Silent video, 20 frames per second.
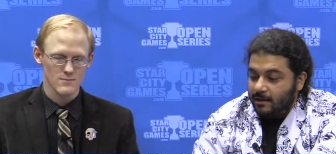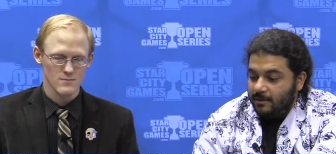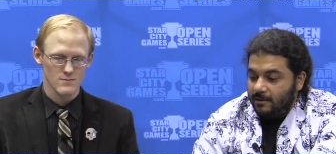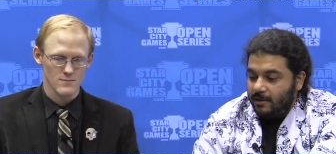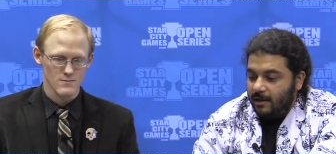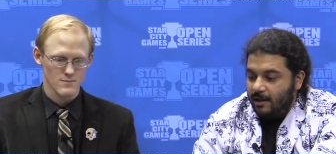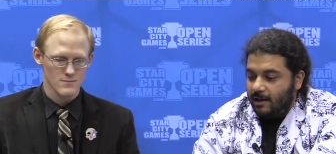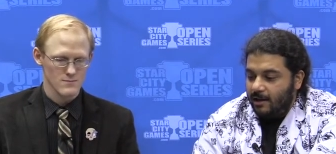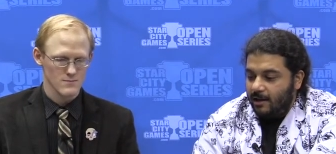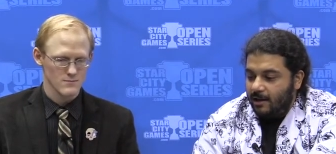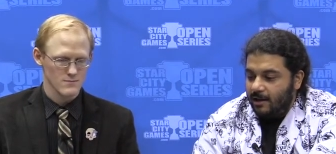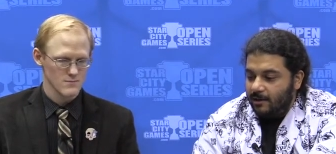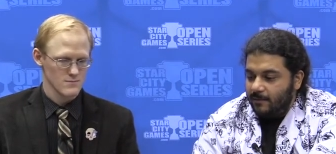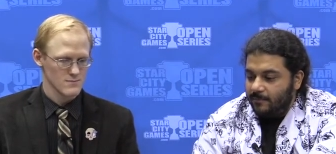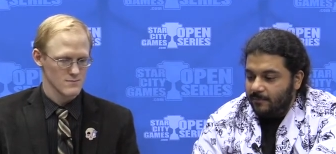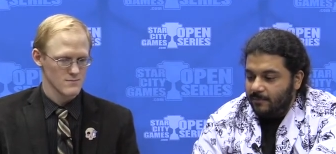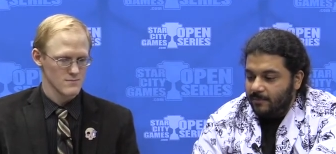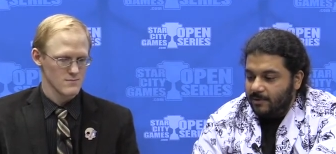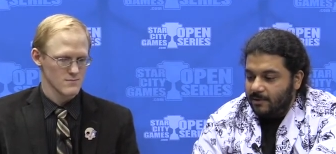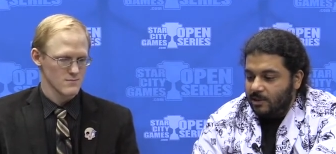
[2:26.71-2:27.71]
Speaker 1: the
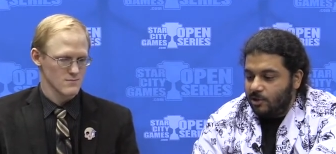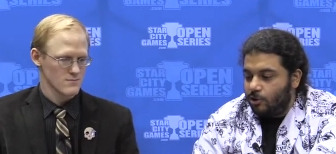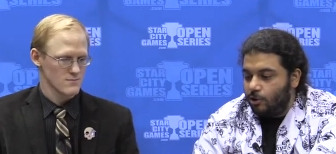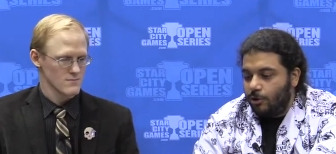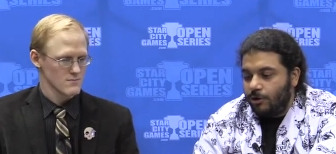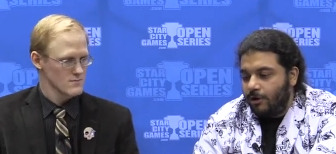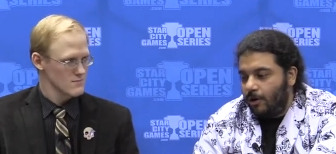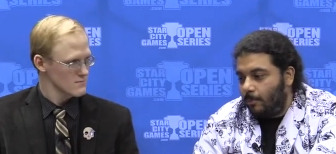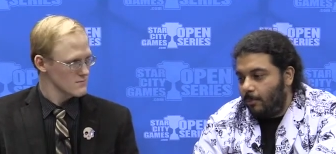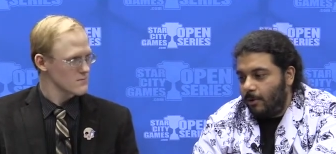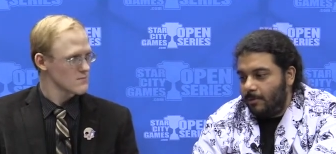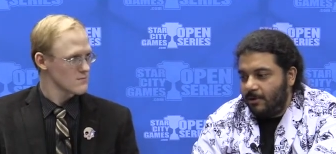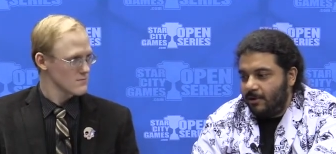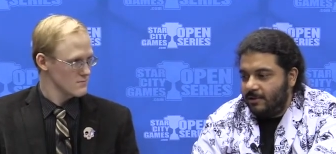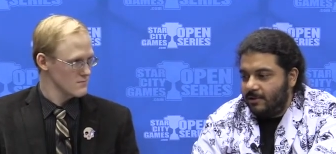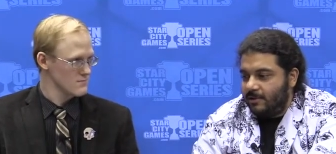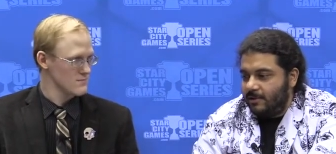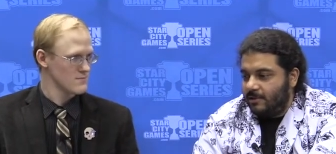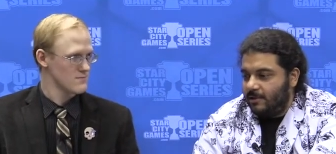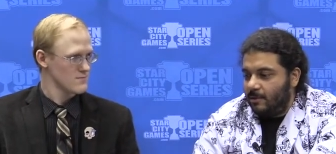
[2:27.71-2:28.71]
destroy all
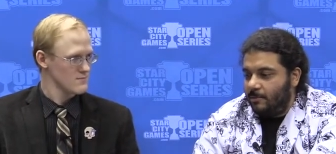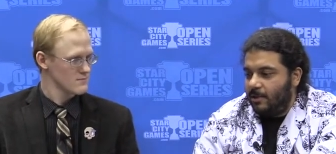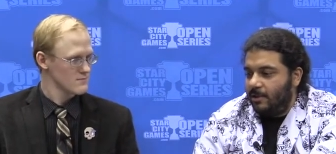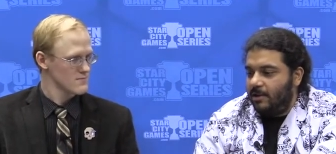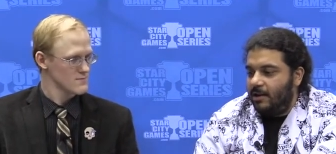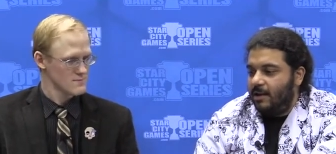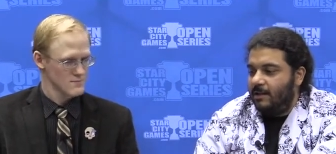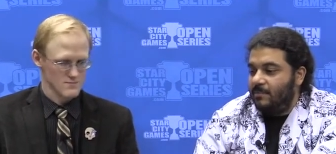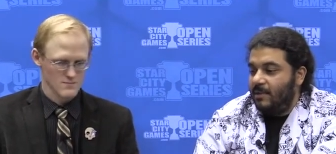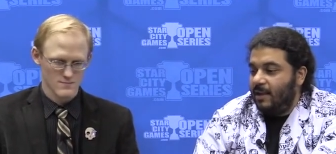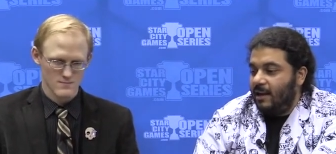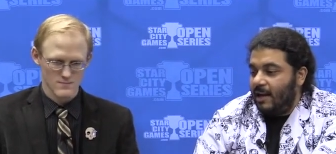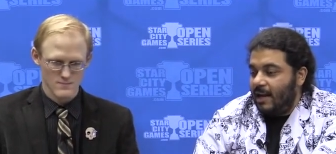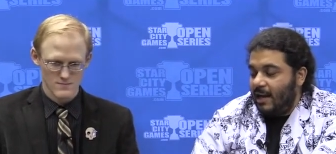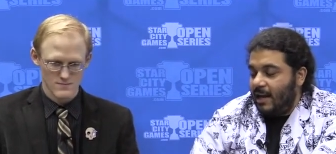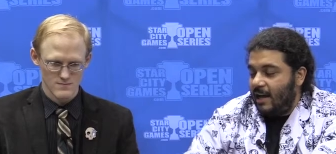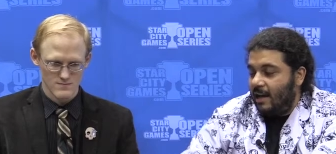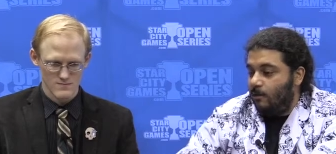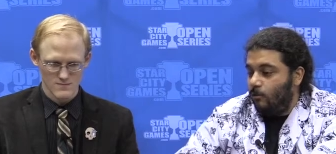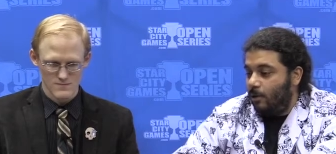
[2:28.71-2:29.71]
permanence mm-hmm. ability.
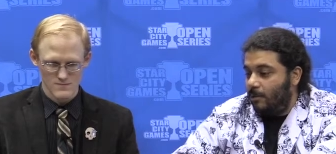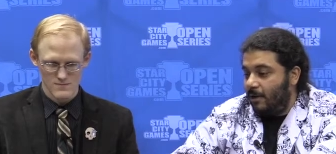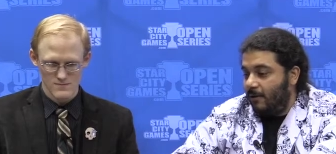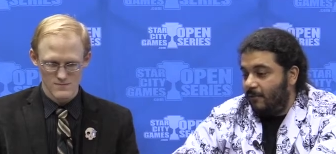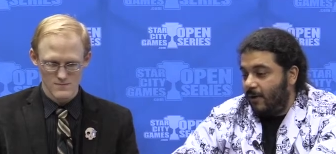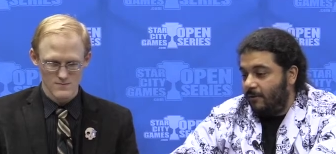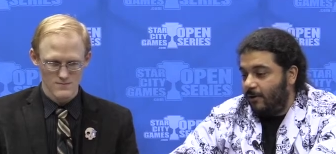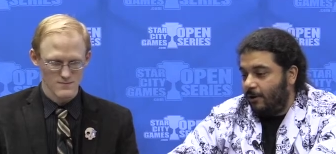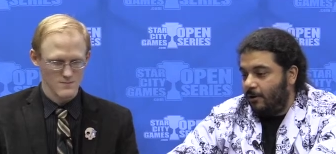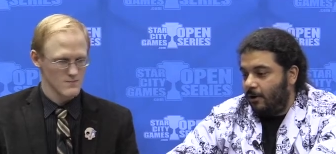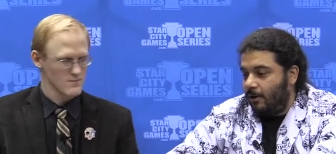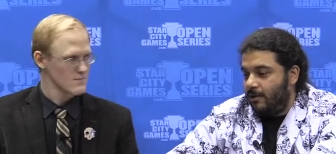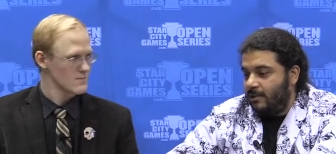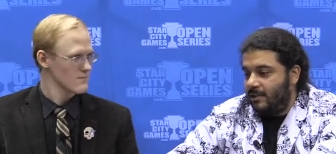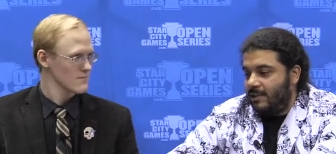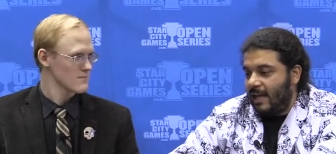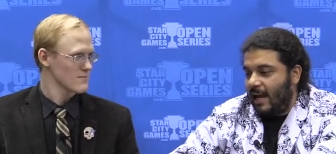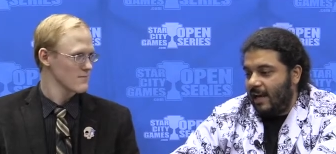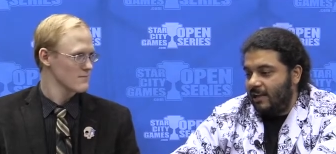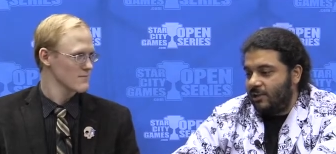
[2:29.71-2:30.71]
And one of my favorite cards
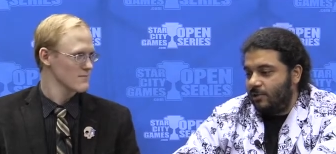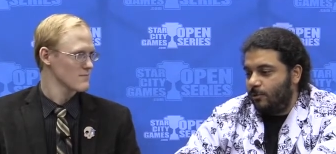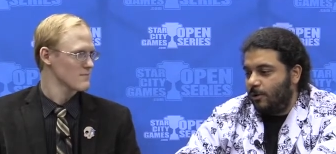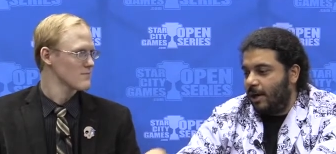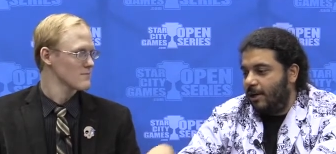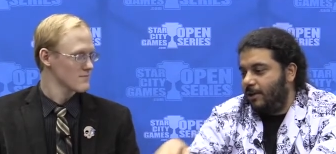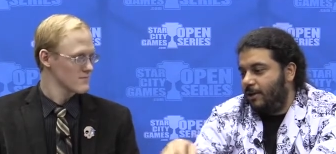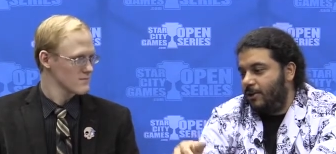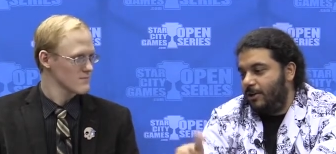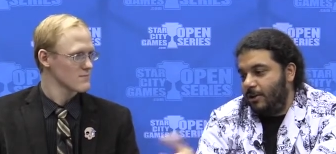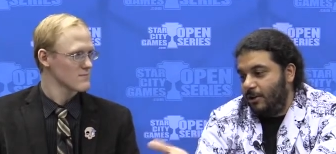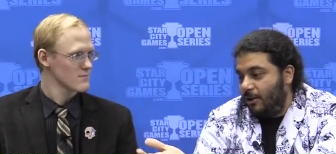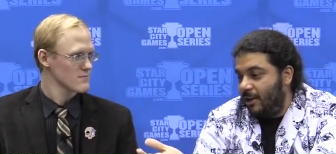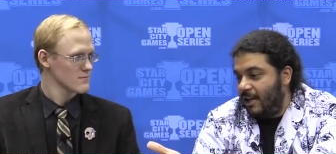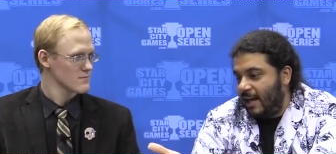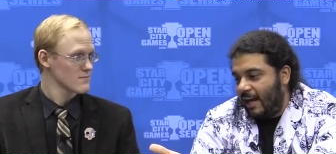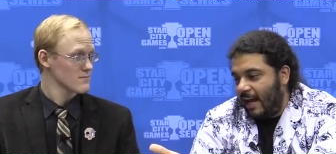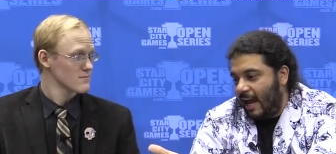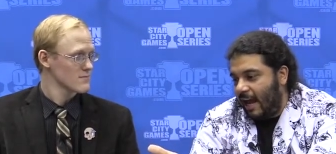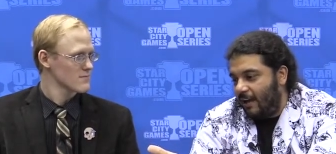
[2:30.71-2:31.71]
is Ashen Rider. You know, you
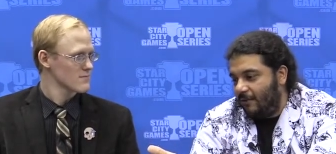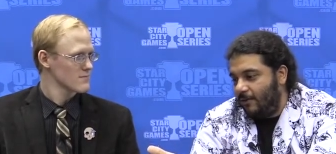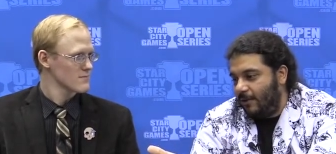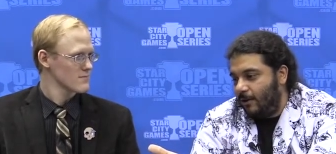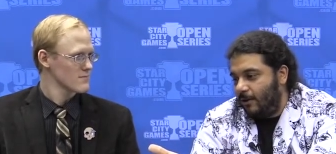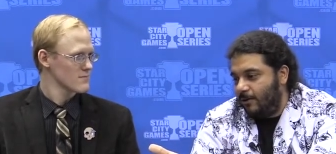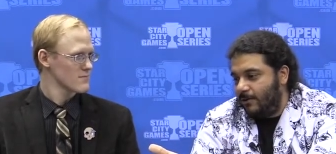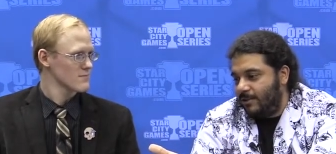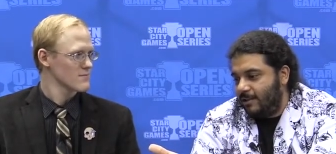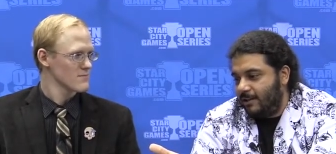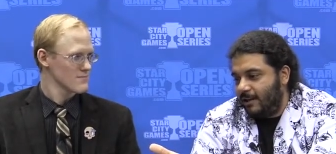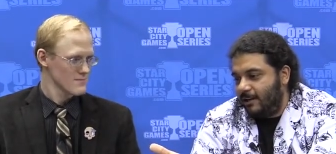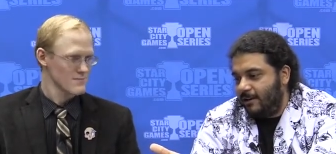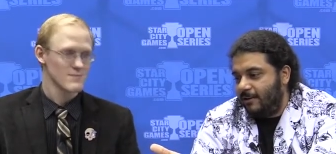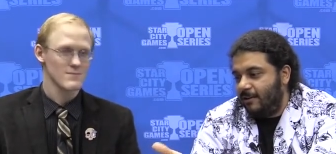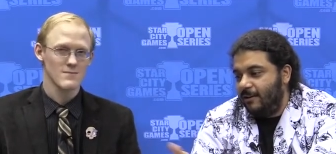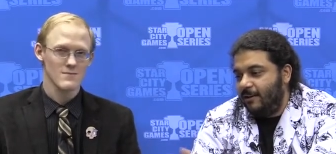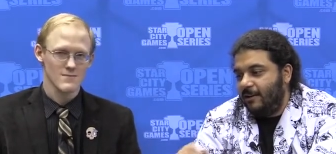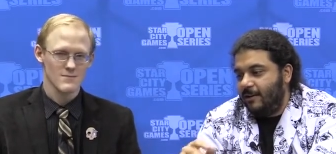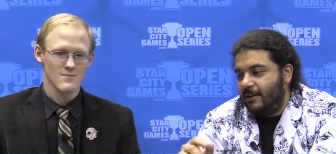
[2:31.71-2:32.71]
got to have those in
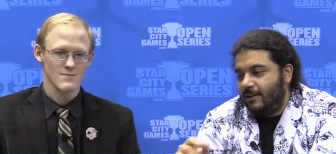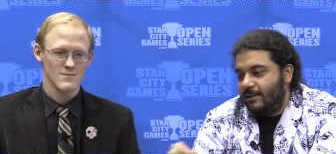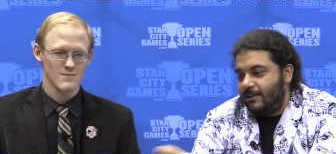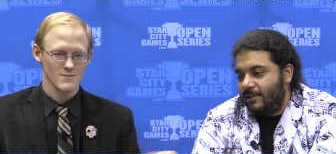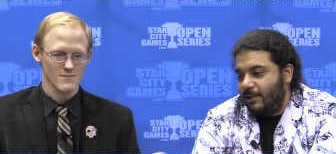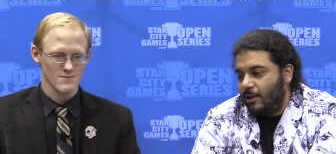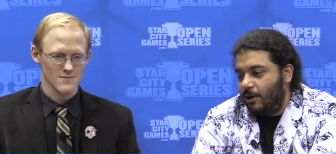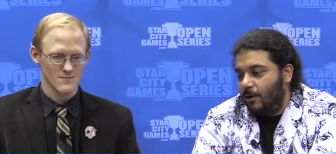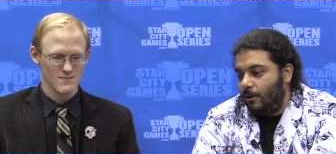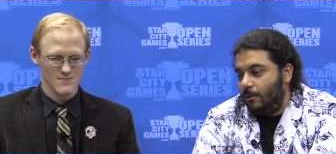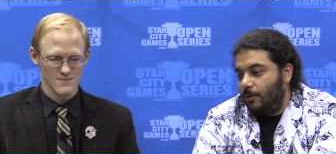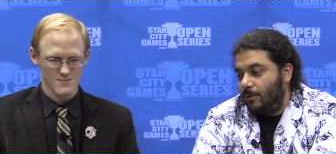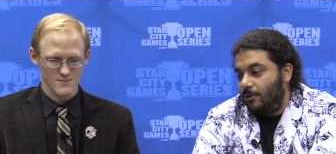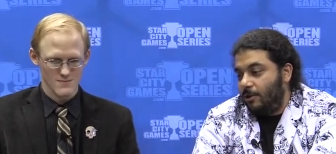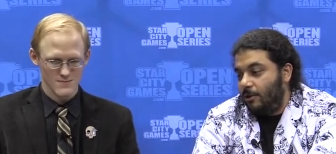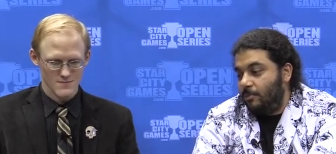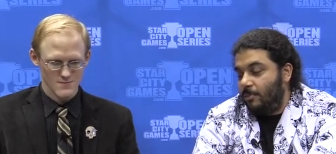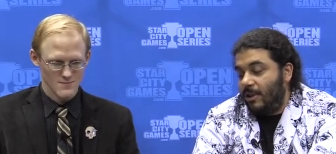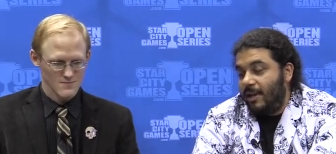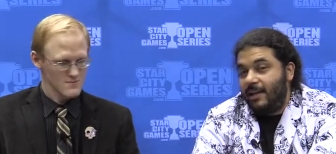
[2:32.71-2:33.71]
there. So
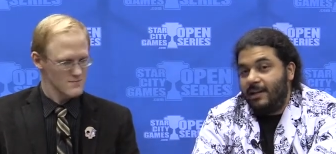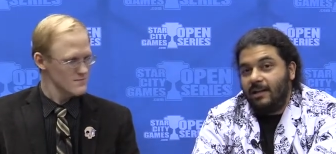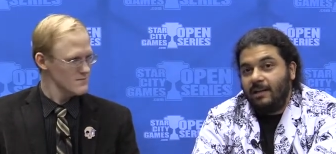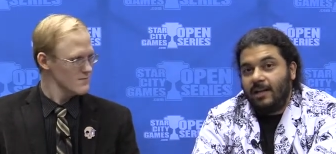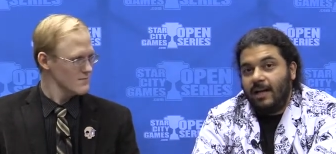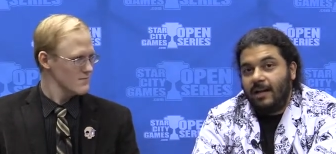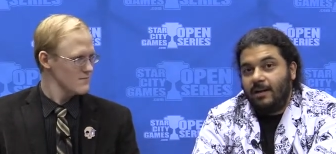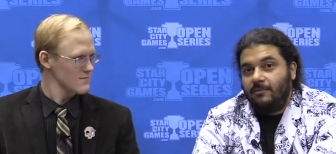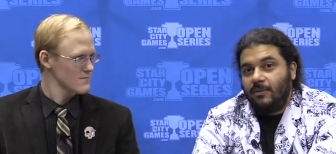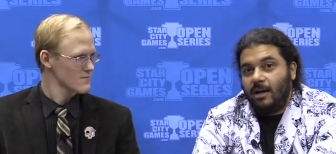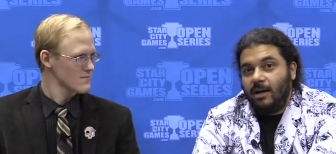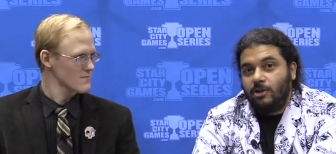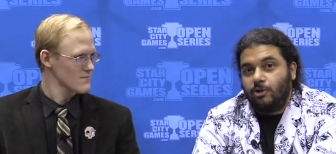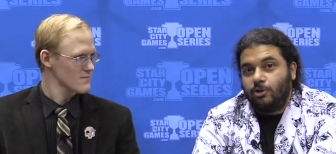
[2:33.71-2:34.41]
you're playing a lot of uh,